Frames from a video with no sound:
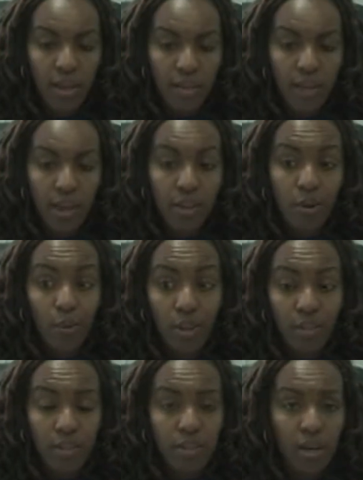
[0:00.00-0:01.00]
The other one
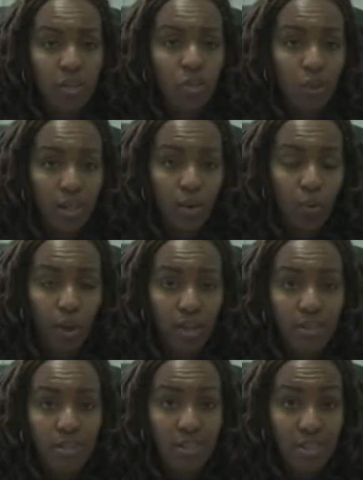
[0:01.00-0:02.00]
that's actually
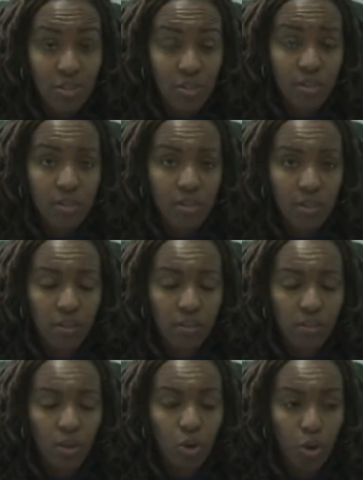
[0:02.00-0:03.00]
quite interesting
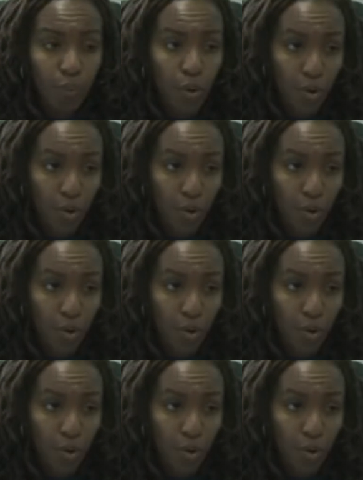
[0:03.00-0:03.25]
is Global